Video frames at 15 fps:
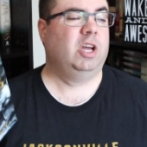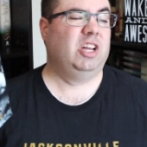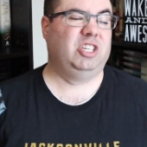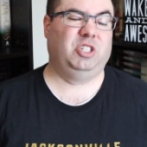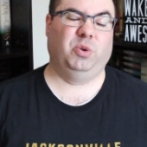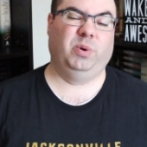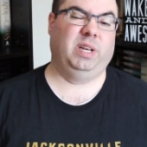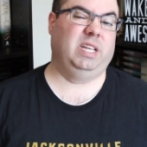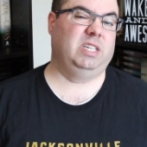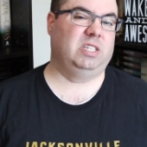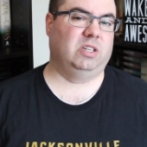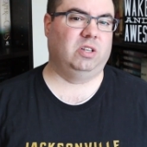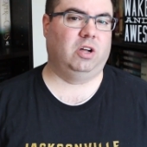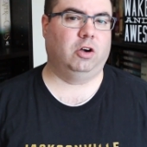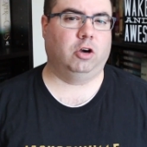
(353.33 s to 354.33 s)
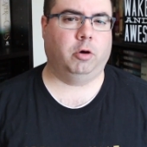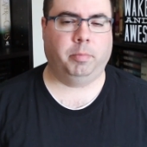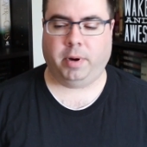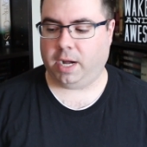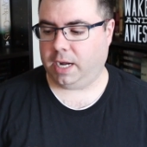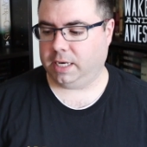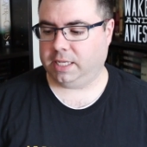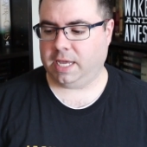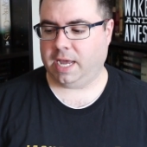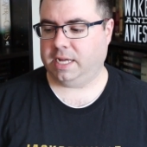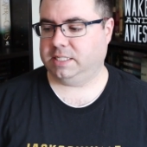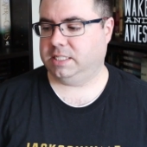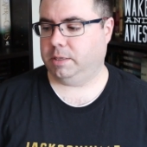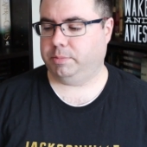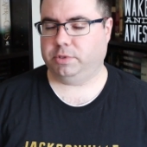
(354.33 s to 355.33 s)
So, it is a longer
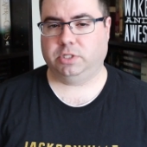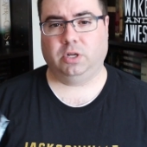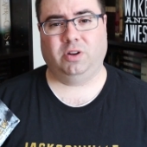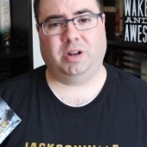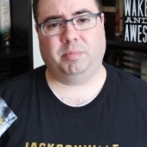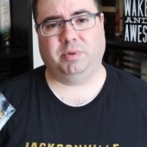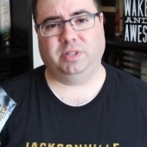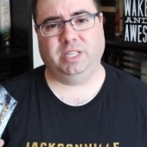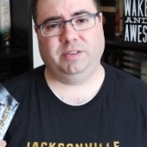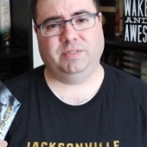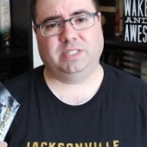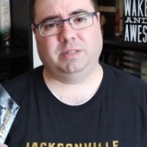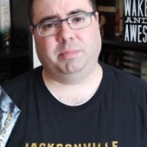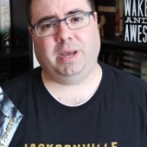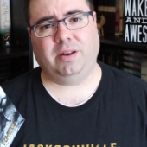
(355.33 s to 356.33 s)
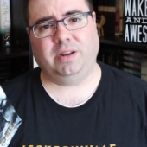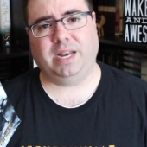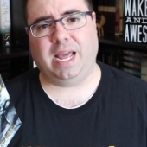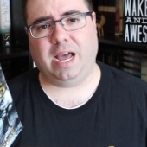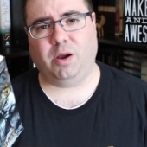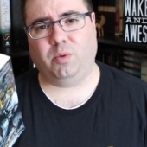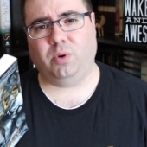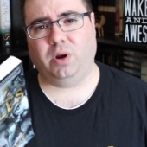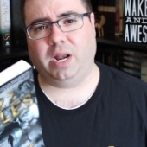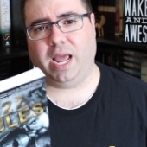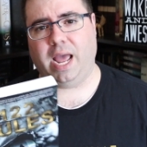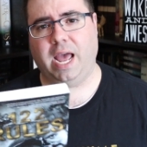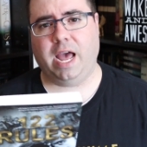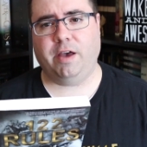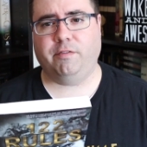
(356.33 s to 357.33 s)
podcast episode. I believe it's about an hour and a
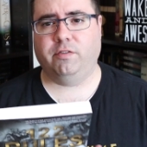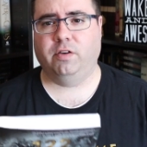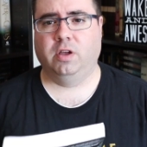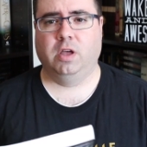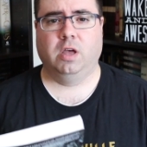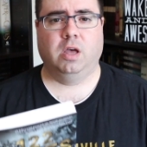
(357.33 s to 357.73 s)
half.